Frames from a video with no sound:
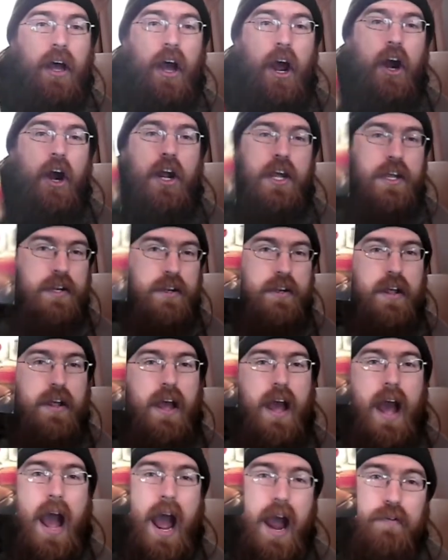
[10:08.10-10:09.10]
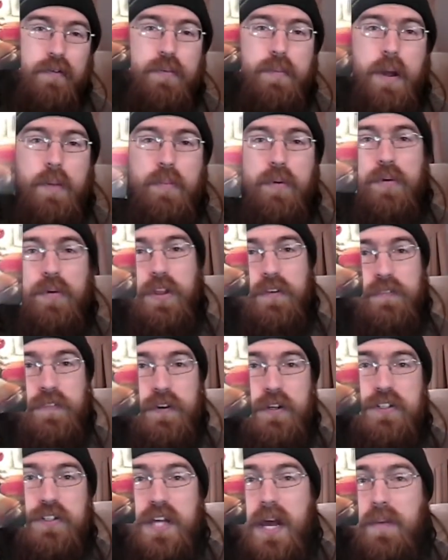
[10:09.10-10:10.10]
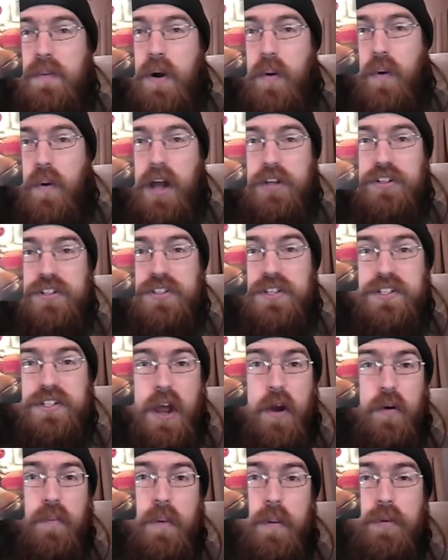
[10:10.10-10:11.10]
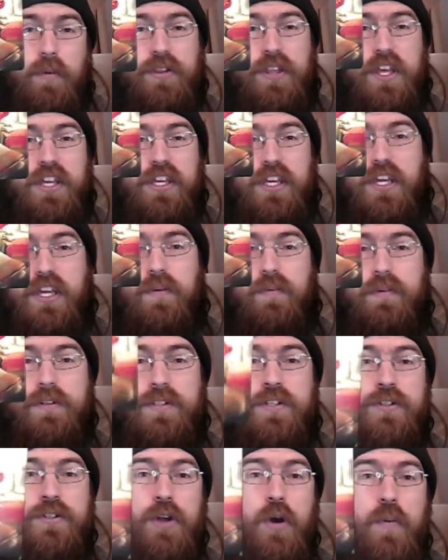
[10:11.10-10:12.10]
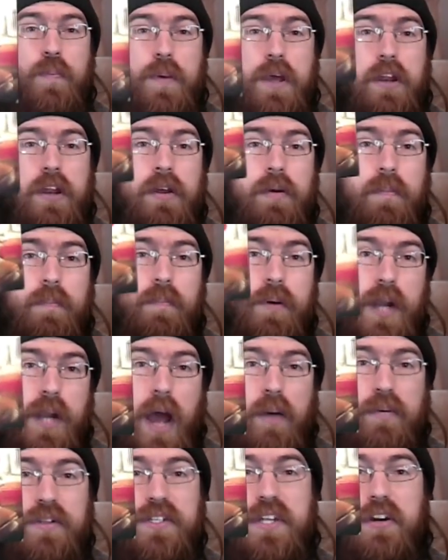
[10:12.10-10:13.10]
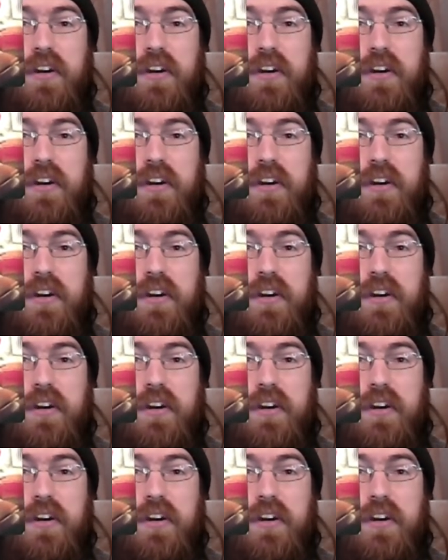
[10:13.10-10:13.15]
All right, I remember the first time I watched this, I remember thinking it was stupid, but I was